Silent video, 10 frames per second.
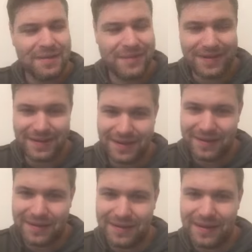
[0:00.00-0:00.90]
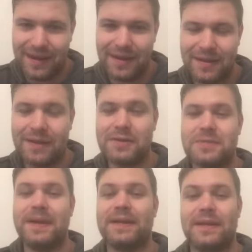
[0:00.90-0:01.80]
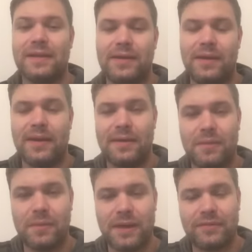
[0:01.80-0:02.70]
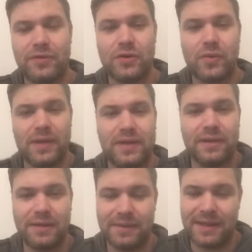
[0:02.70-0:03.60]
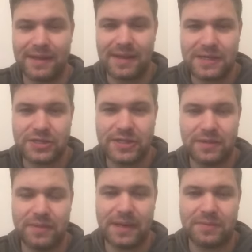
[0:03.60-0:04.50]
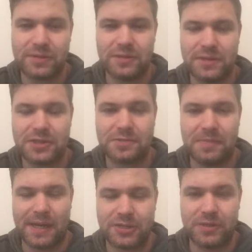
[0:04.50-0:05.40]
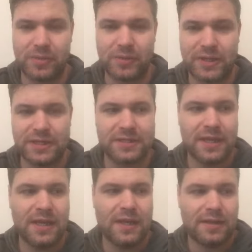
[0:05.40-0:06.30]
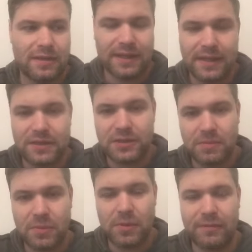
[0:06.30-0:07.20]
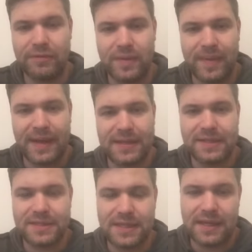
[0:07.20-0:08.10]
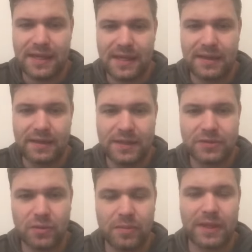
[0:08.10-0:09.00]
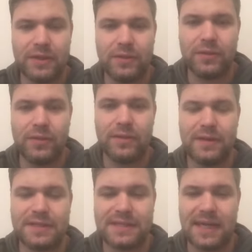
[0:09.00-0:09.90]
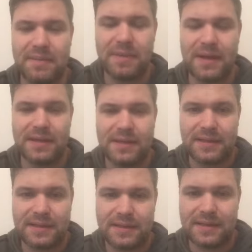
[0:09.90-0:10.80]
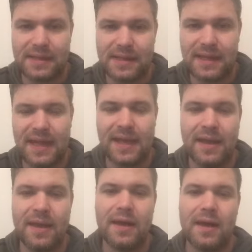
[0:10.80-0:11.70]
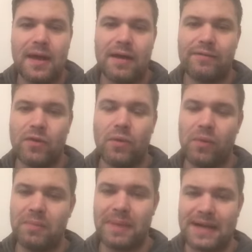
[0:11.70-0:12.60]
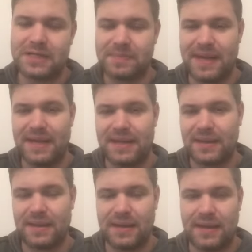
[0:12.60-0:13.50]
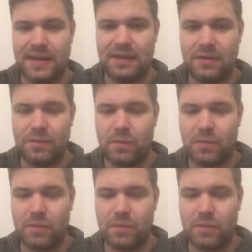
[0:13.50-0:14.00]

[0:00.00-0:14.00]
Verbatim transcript: but they, they're expecting to win a few quid like we did last year. We absolutely smashed the bookies, landing some lovely bets, and let's hope we can do the same today. I've got one max bet and